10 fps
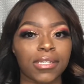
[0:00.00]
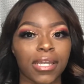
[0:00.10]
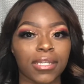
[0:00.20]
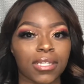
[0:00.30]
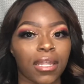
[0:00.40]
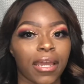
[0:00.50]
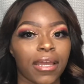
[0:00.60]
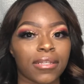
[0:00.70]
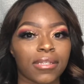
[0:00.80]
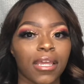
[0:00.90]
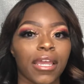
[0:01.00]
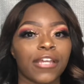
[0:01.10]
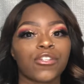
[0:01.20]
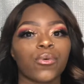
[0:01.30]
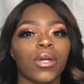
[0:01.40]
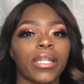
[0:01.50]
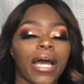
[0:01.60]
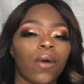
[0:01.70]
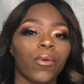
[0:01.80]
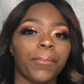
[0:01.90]
dance class is to
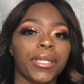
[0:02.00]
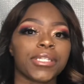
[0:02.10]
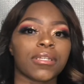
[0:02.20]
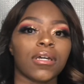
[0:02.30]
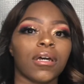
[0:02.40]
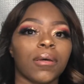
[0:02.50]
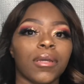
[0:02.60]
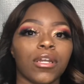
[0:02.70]
allow women to